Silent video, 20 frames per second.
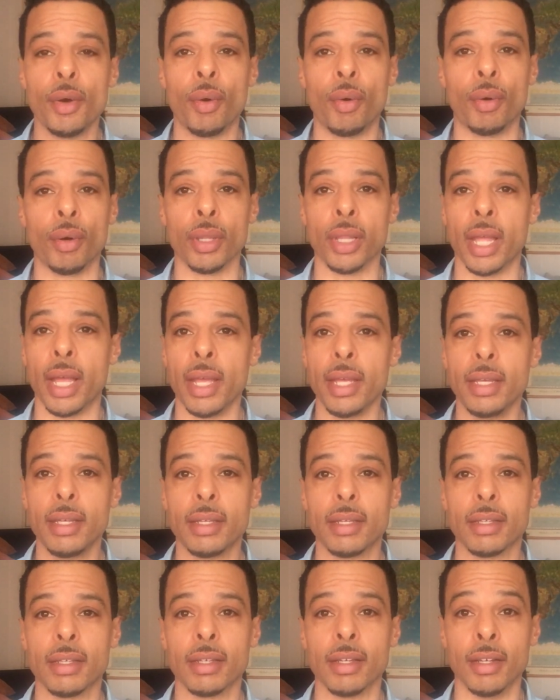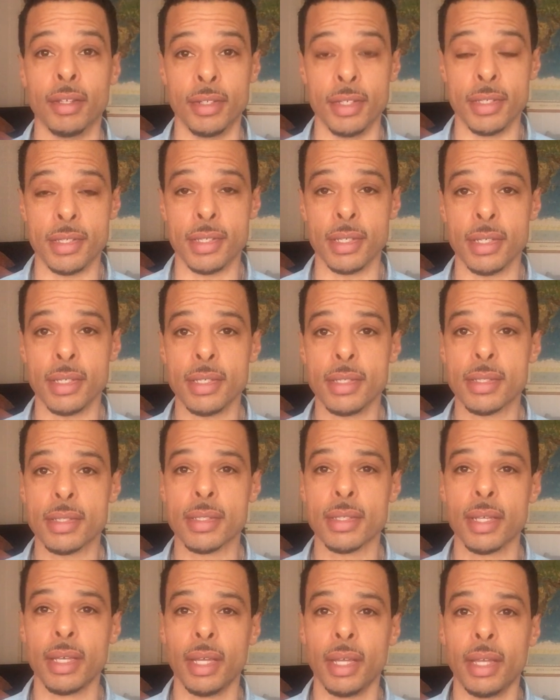or like a disease